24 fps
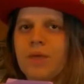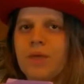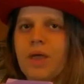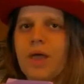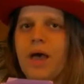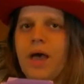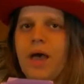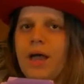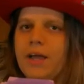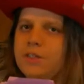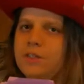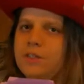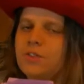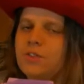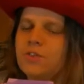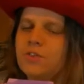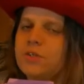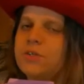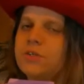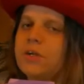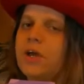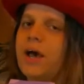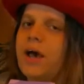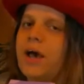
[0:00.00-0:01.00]
I just
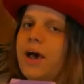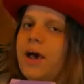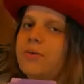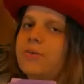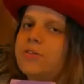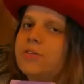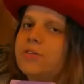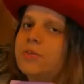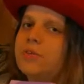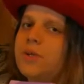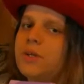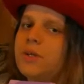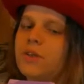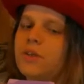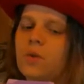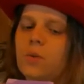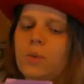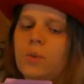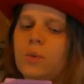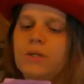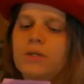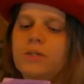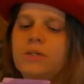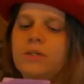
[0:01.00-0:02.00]
forgot how to read the
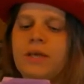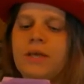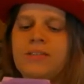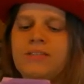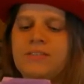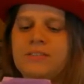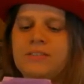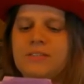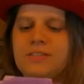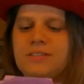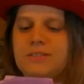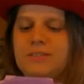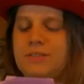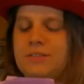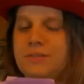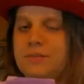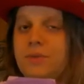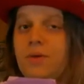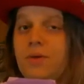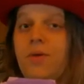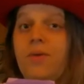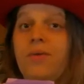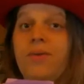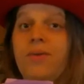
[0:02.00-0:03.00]
word destined.
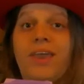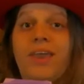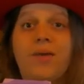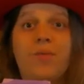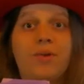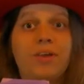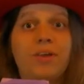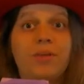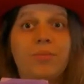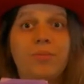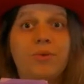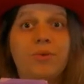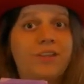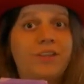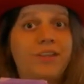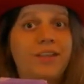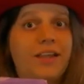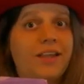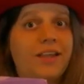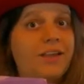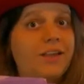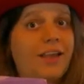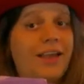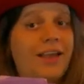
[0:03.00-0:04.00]
Okay, we're going to pretend
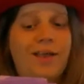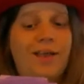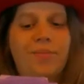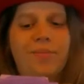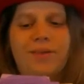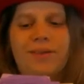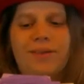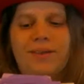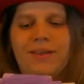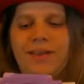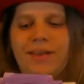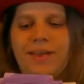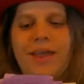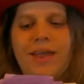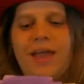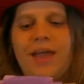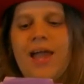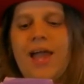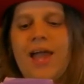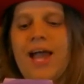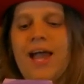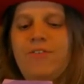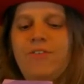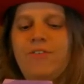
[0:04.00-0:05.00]
that didn't happen.
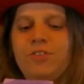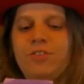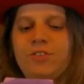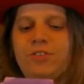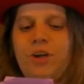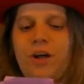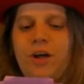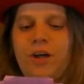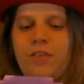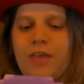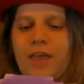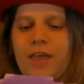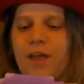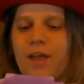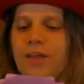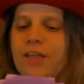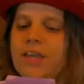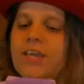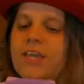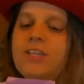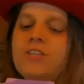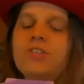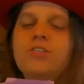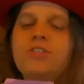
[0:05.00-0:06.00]
After all, they are
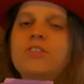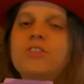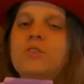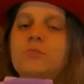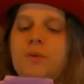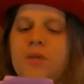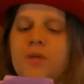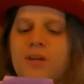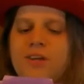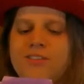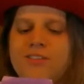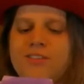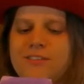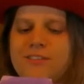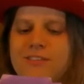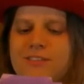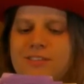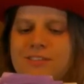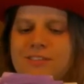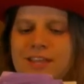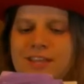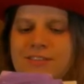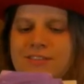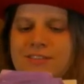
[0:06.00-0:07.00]
kindred spirits and
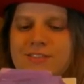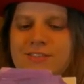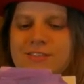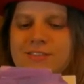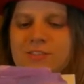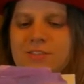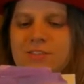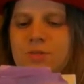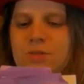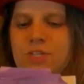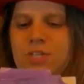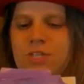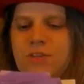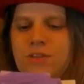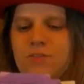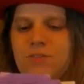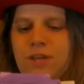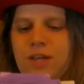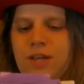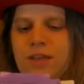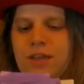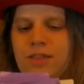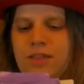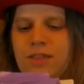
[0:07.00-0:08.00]
destined to achieve
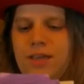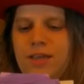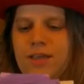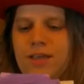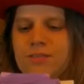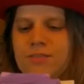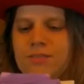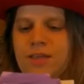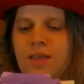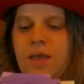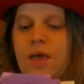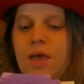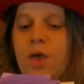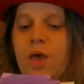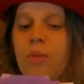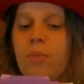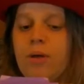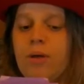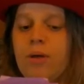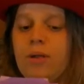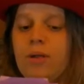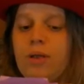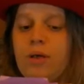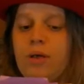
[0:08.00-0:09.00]
great things.
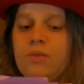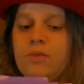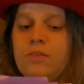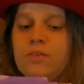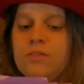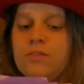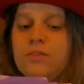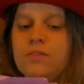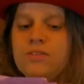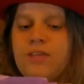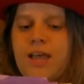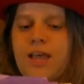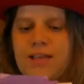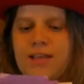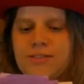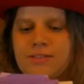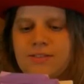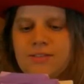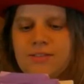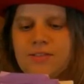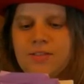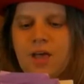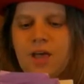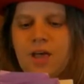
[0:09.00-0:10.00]
But closeness has
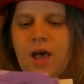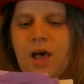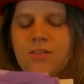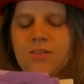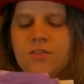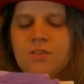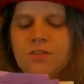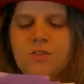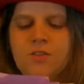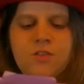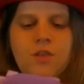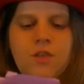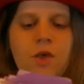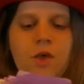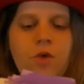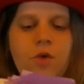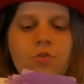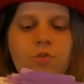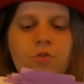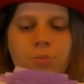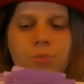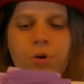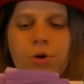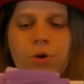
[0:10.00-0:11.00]
its costs.
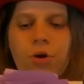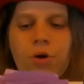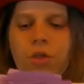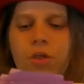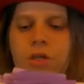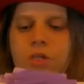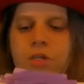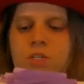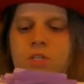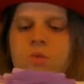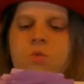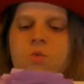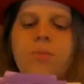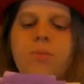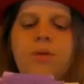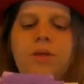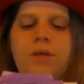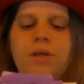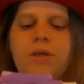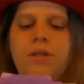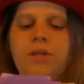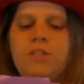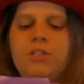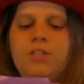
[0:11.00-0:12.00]
From girlhood to
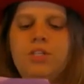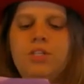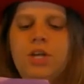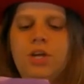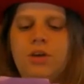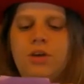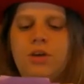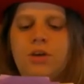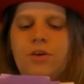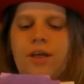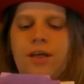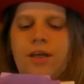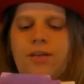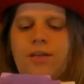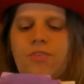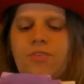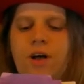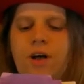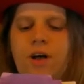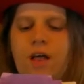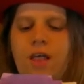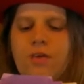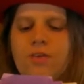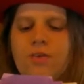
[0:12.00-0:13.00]
womanhood, Jera Grant
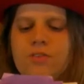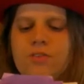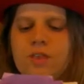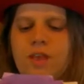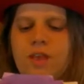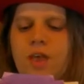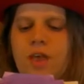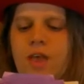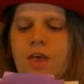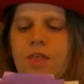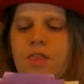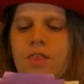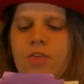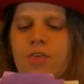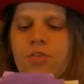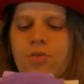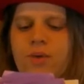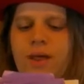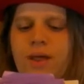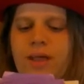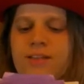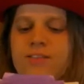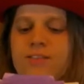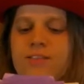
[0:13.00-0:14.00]
follows the
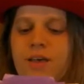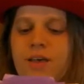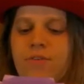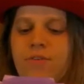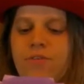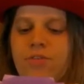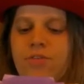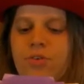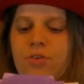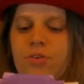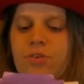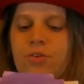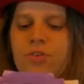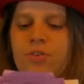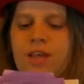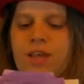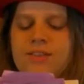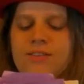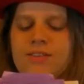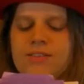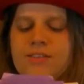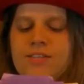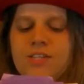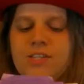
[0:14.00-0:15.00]
threads of truth
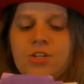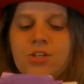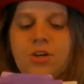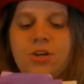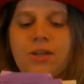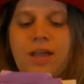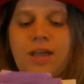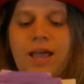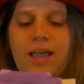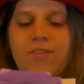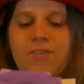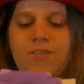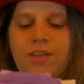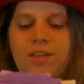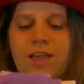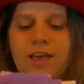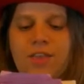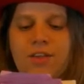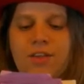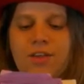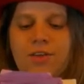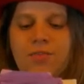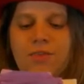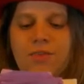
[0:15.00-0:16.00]
that stitch her life
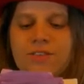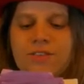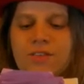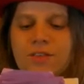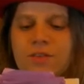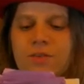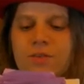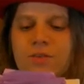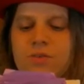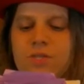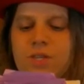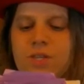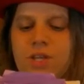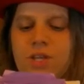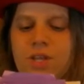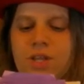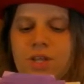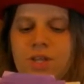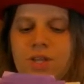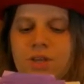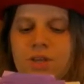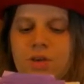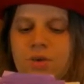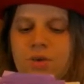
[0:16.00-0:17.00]
together. Resolute
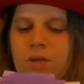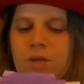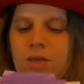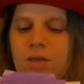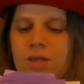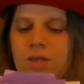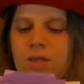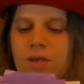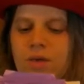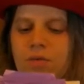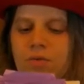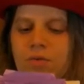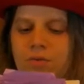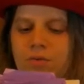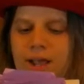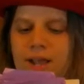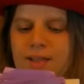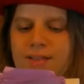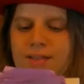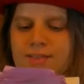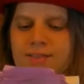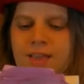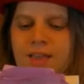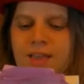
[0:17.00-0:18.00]
in doing
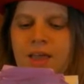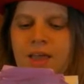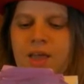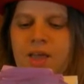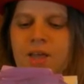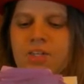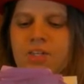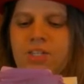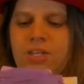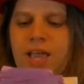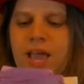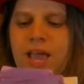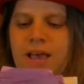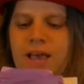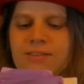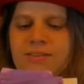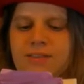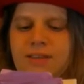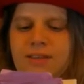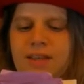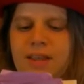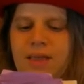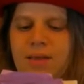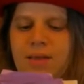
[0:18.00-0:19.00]
right, she has
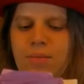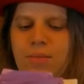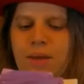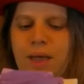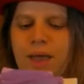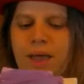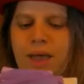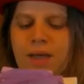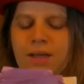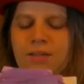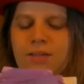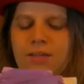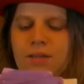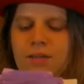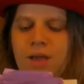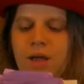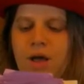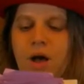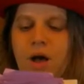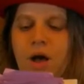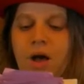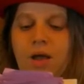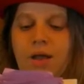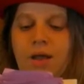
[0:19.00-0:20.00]
an impact
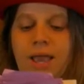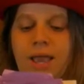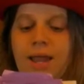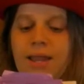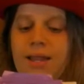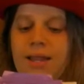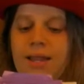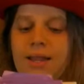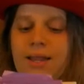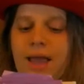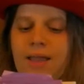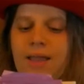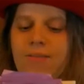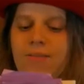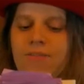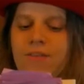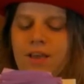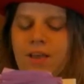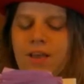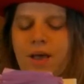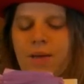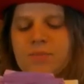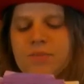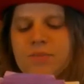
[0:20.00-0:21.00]
on any life
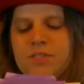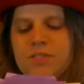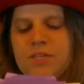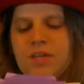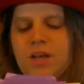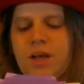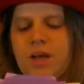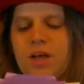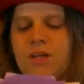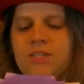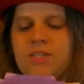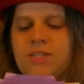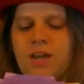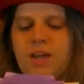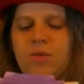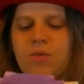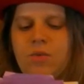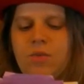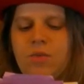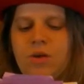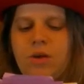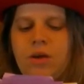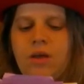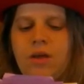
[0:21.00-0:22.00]
that comes into contact
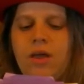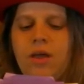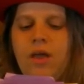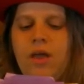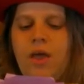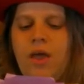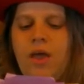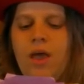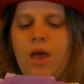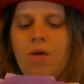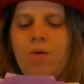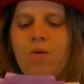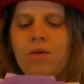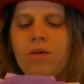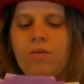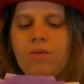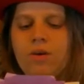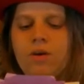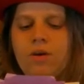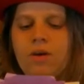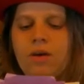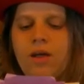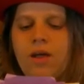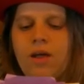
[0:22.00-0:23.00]
with her.
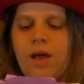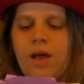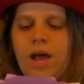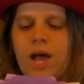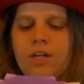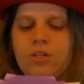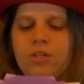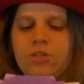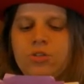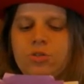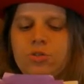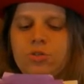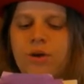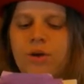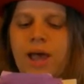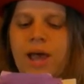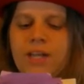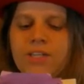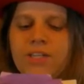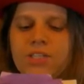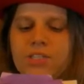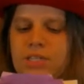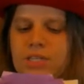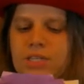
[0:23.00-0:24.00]
However, a
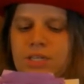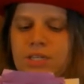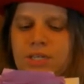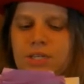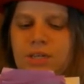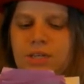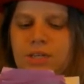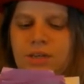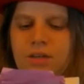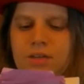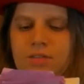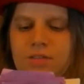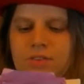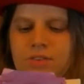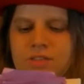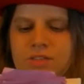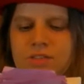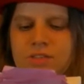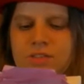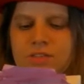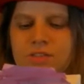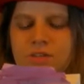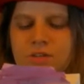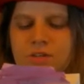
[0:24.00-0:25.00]
tragedy
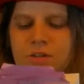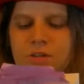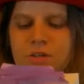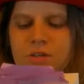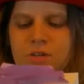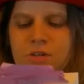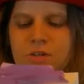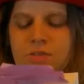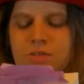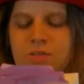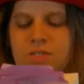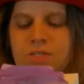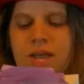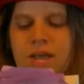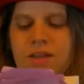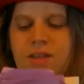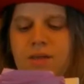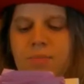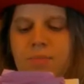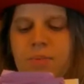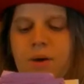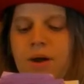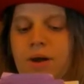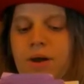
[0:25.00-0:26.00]
convinces her to stand
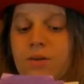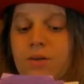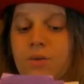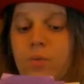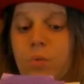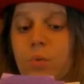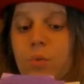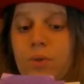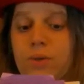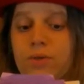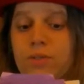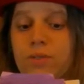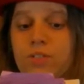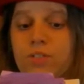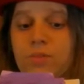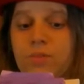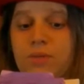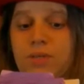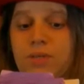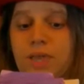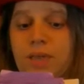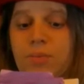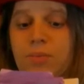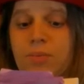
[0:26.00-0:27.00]
apart. Will she
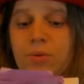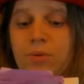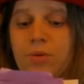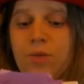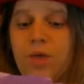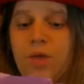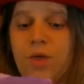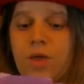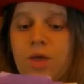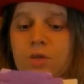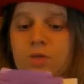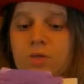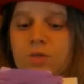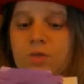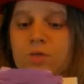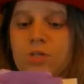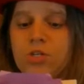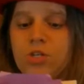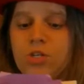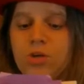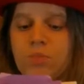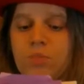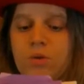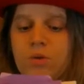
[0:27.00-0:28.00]
be able to
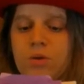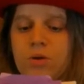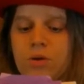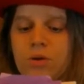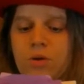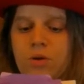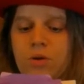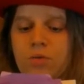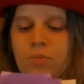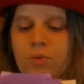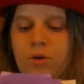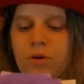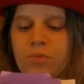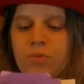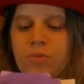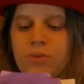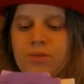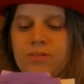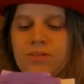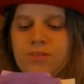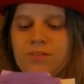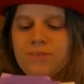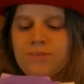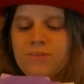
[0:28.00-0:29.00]
determine her own
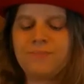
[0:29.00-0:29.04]
purpose?